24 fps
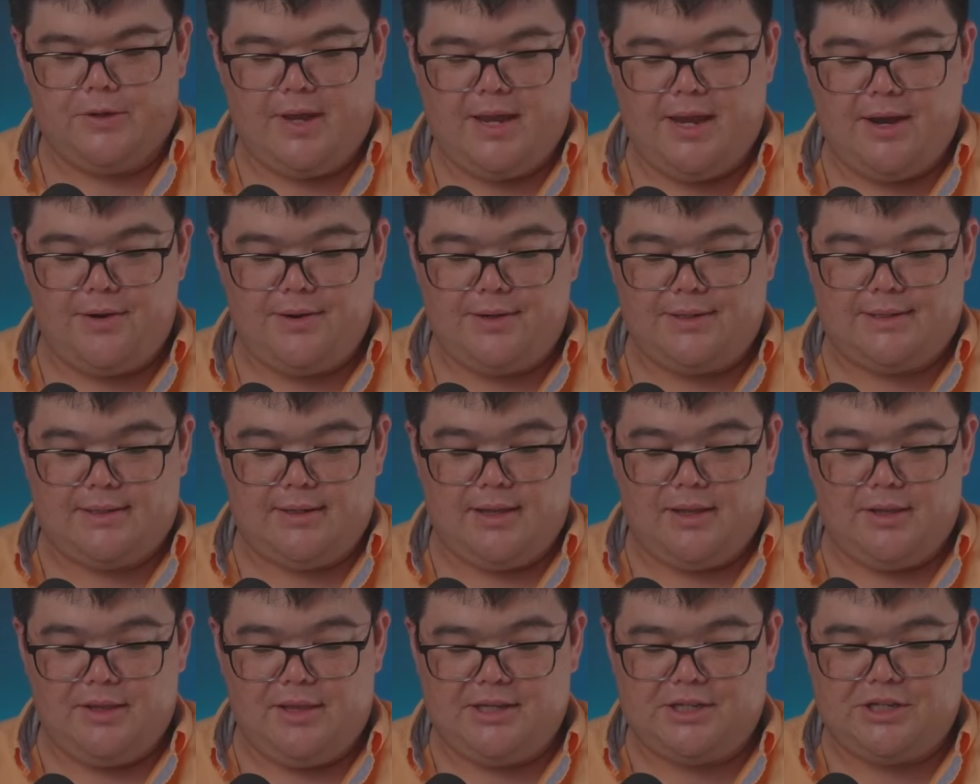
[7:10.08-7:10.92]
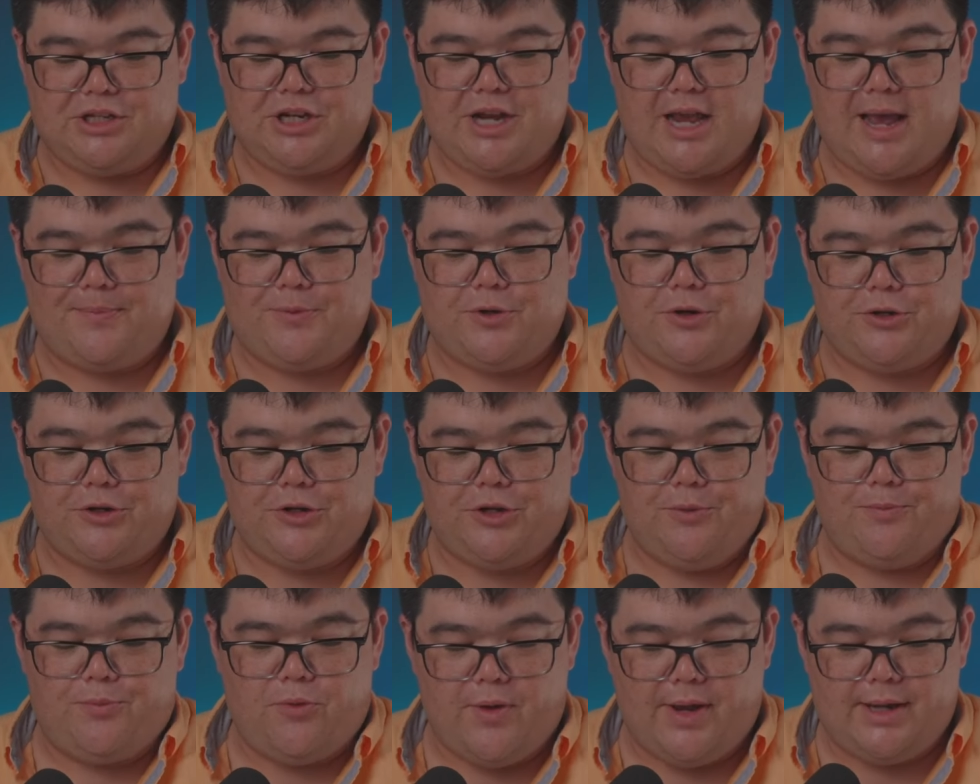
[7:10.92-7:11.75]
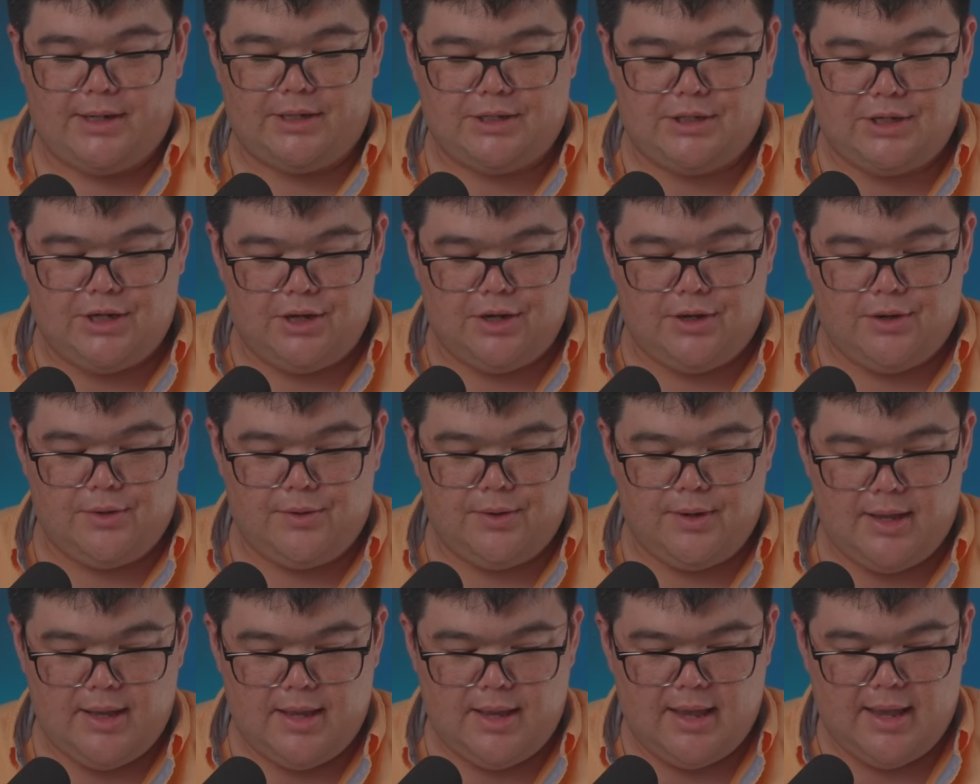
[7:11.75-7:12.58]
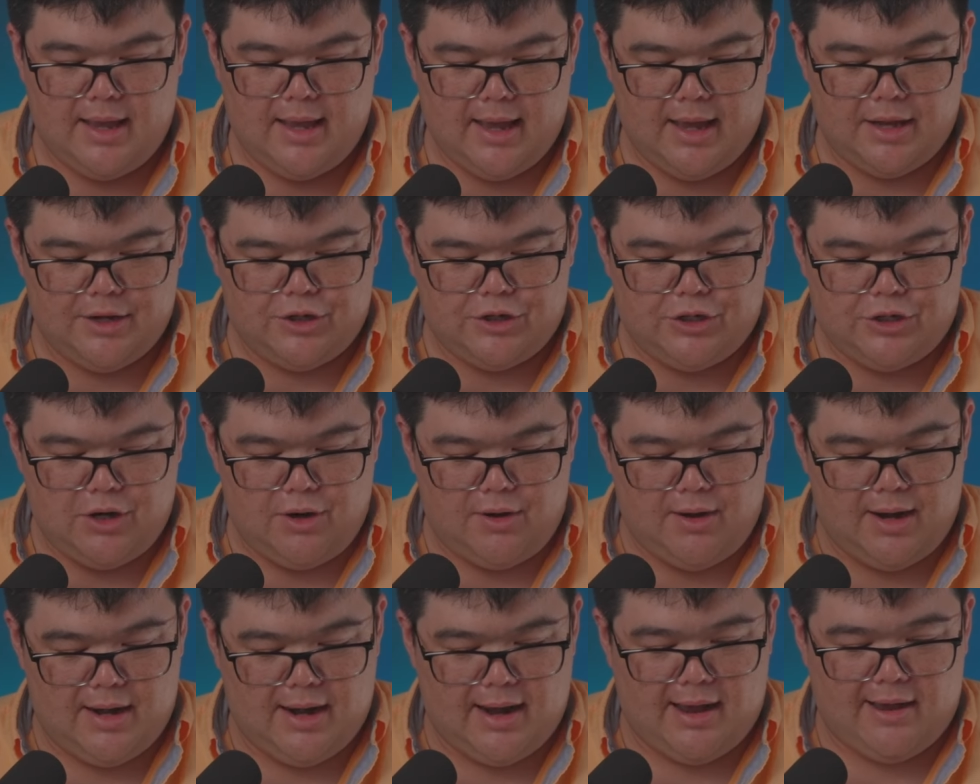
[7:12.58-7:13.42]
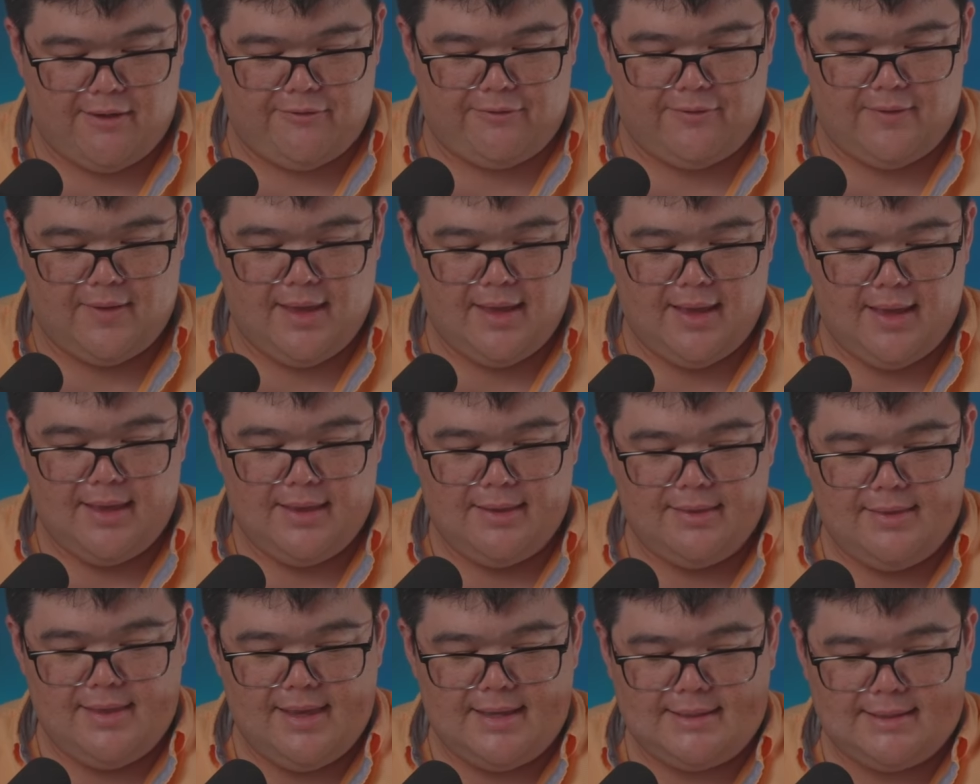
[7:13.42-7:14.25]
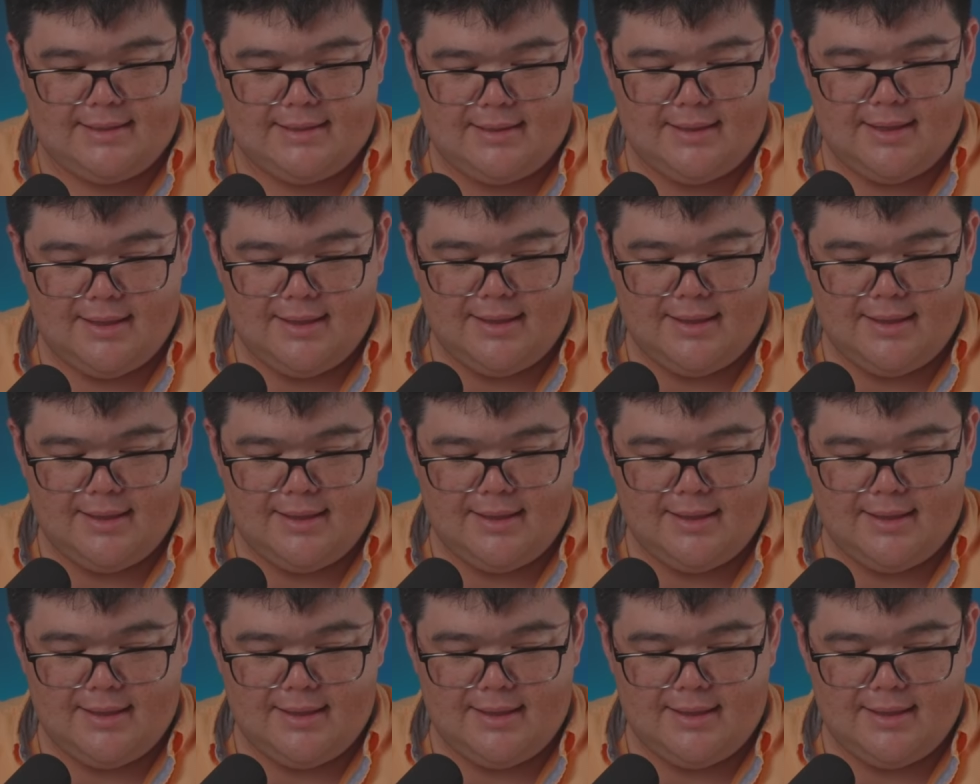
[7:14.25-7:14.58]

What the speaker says: here's this Chapter 2.2. And sure enough, this